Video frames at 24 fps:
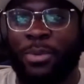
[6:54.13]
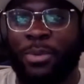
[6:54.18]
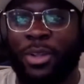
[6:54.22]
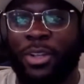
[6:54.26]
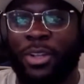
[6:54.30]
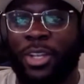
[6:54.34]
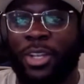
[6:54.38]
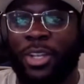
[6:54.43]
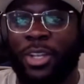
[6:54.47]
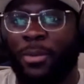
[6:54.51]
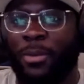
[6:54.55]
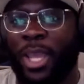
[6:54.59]

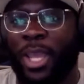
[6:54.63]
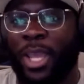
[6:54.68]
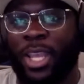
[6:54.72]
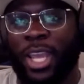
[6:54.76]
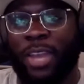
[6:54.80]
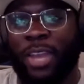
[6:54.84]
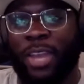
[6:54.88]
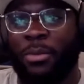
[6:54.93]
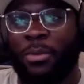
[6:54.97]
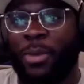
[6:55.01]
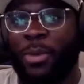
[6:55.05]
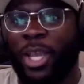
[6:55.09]
they're making
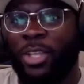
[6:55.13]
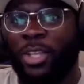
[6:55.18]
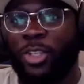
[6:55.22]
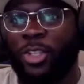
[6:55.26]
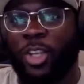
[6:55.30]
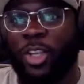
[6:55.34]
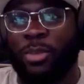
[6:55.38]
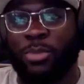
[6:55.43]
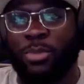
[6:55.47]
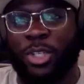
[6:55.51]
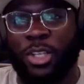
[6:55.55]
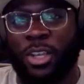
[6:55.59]
everybody
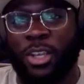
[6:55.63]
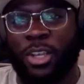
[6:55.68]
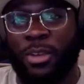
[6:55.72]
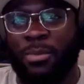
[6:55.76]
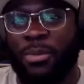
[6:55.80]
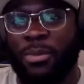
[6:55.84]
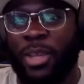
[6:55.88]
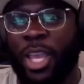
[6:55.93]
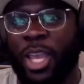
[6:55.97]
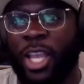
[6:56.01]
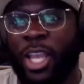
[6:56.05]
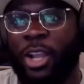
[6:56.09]
jump
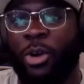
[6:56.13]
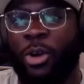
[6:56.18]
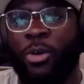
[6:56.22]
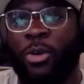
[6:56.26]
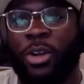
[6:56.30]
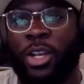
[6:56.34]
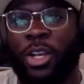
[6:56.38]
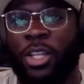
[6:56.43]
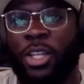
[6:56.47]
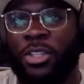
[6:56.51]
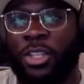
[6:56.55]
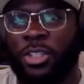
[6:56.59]
ship and
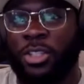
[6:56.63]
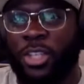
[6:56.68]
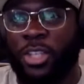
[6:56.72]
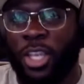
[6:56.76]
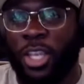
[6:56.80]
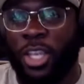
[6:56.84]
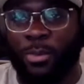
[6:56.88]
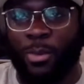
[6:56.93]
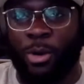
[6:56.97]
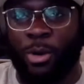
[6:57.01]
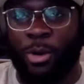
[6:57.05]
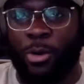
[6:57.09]
going into
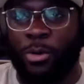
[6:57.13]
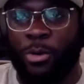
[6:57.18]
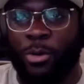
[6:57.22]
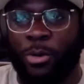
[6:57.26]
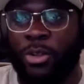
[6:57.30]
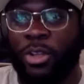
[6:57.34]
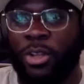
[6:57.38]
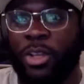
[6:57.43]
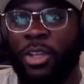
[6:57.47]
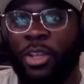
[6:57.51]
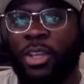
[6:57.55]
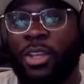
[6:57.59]
tank mode,
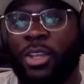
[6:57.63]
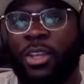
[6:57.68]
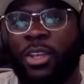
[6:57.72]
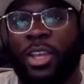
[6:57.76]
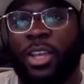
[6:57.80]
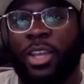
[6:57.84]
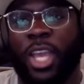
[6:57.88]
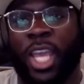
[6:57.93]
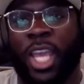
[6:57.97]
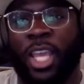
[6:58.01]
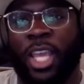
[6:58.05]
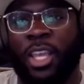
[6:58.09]

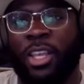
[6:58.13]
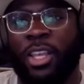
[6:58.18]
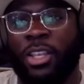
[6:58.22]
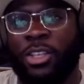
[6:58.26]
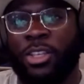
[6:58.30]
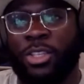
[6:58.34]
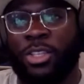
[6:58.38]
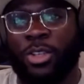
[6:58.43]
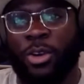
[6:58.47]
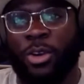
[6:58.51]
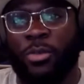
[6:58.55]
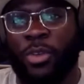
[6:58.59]
and
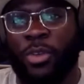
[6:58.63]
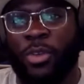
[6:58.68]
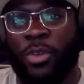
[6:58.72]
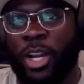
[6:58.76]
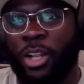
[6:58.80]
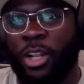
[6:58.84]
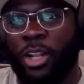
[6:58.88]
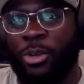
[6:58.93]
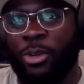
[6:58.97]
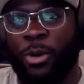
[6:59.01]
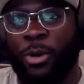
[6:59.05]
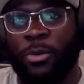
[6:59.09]
he's over
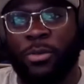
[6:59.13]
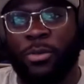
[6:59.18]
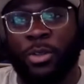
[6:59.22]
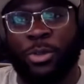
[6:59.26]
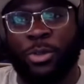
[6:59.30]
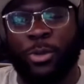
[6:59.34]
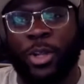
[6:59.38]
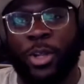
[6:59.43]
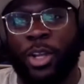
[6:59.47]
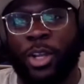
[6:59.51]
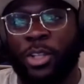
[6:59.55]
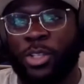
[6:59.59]
here throwing for
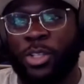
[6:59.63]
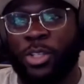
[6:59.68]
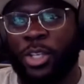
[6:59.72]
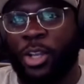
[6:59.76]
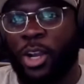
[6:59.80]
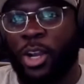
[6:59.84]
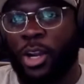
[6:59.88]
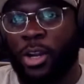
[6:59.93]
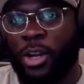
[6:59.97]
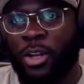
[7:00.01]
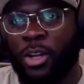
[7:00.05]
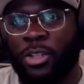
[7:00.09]
300
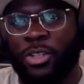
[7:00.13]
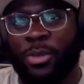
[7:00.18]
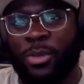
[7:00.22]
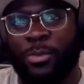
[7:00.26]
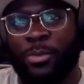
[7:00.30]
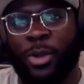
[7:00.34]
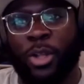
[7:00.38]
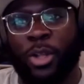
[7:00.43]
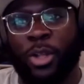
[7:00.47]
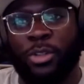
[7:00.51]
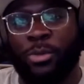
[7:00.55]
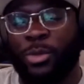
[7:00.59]
yards and
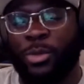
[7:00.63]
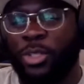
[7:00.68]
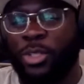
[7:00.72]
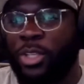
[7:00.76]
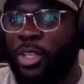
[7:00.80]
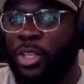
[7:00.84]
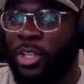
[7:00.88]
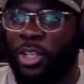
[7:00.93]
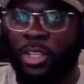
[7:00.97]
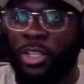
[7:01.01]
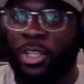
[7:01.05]
multiple TDs